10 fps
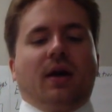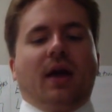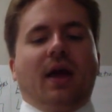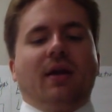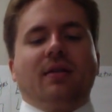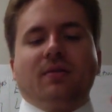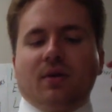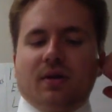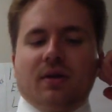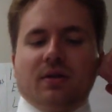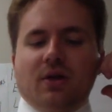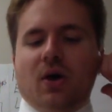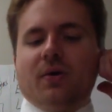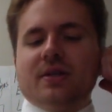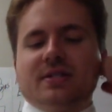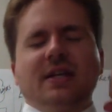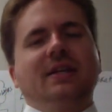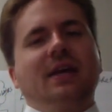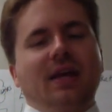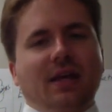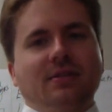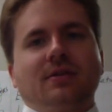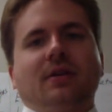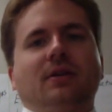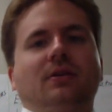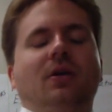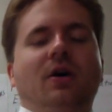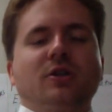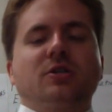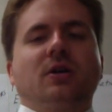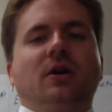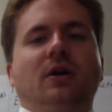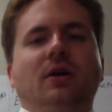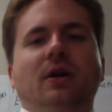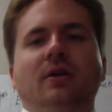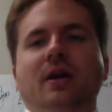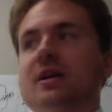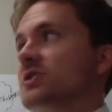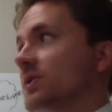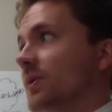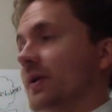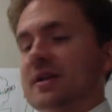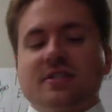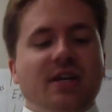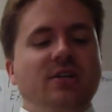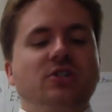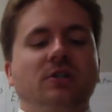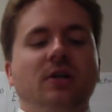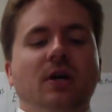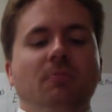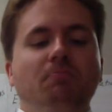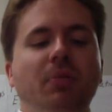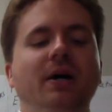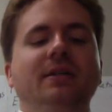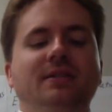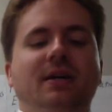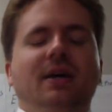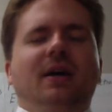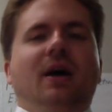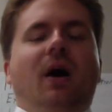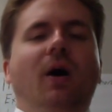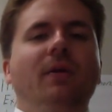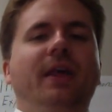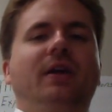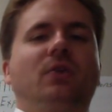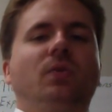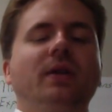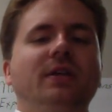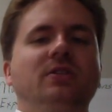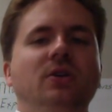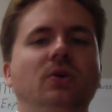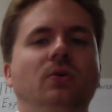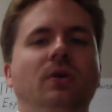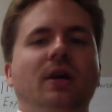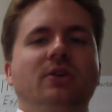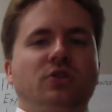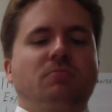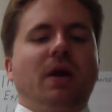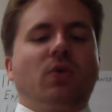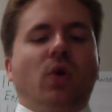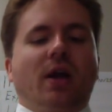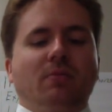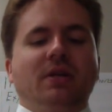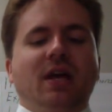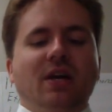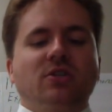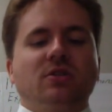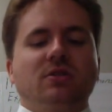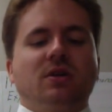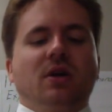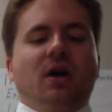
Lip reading: And the OECD is a large international organization, but all they can really do is just make recommendations